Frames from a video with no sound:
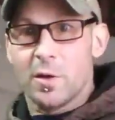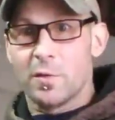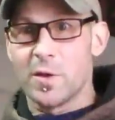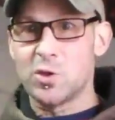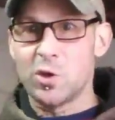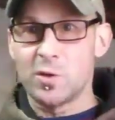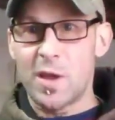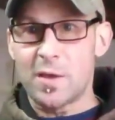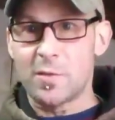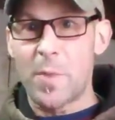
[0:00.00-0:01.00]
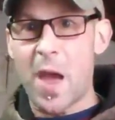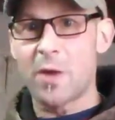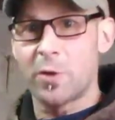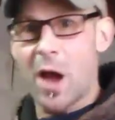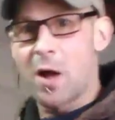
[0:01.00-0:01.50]
This you can take the
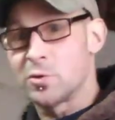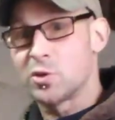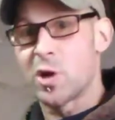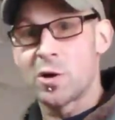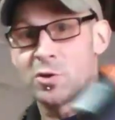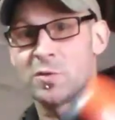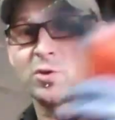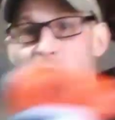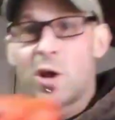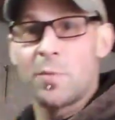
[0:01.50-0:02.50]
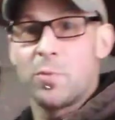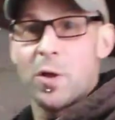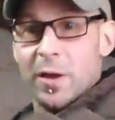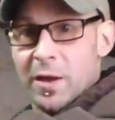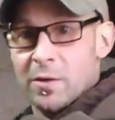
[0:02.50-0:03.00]
battery out to charge it. This you got to
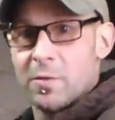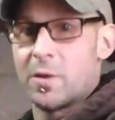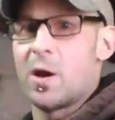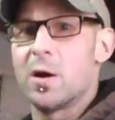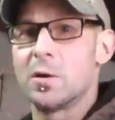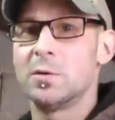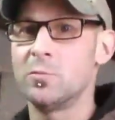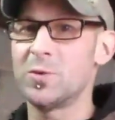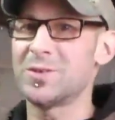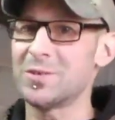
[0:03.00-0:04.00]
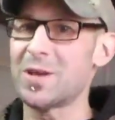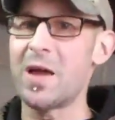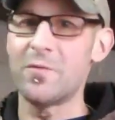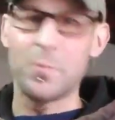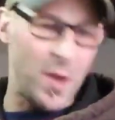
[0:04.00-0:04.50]
plug into the gun, which is
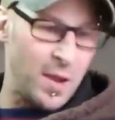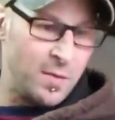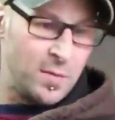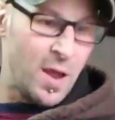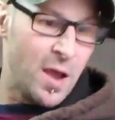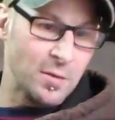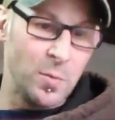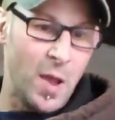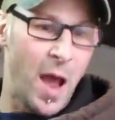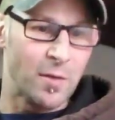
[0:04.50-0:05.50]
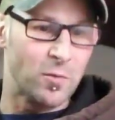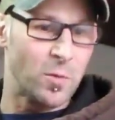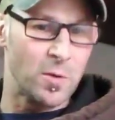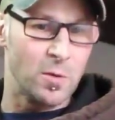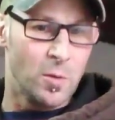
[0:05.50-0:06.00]
kind of a pain in the neck, to be honest
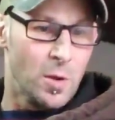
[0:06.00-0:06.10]
with you.